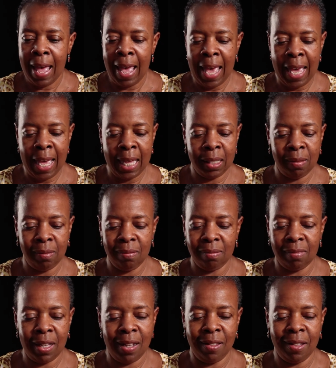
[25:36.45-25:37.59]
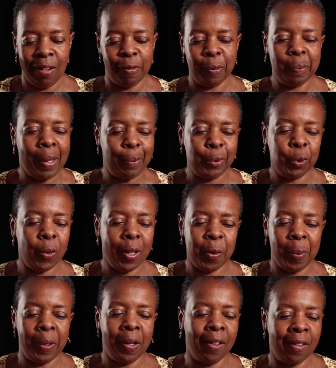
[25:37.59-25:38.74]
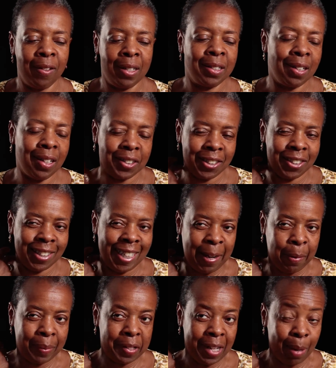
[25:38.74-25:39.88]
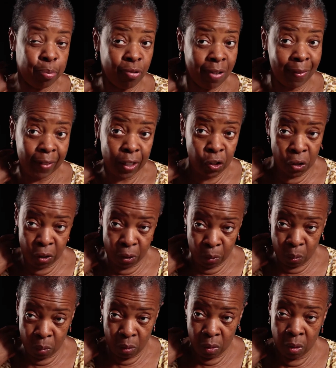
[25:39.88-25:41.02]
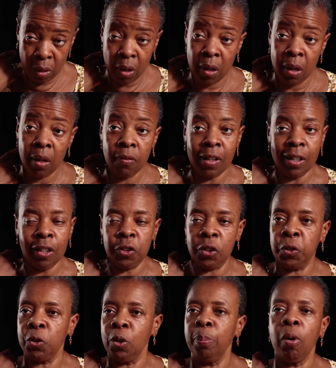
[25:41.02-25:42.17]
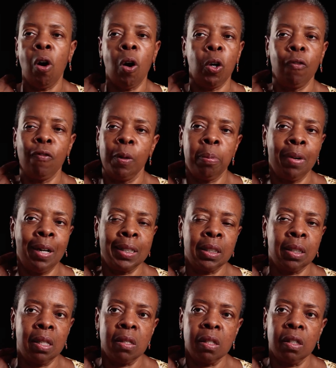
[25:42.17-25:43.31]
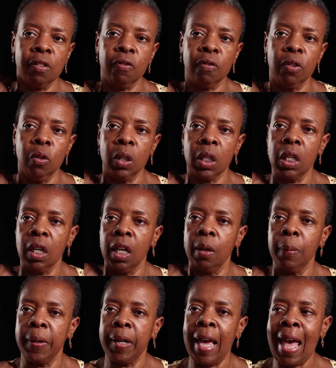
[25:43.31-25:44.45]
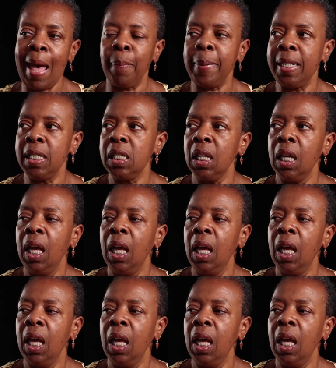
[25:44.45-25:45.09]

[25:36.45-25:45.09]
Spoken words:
And then I'm sure there were other discussions that I was not privy to that are just a part of the process of looking at what happened.